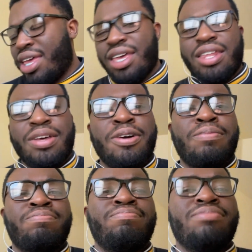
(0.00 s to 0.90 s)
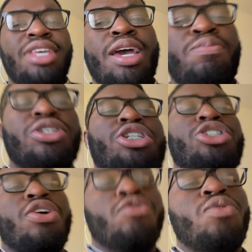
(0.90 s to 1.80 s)
And yeah, I appreciate
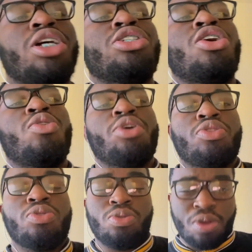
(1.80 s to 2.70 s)
y'all for watching all the way through.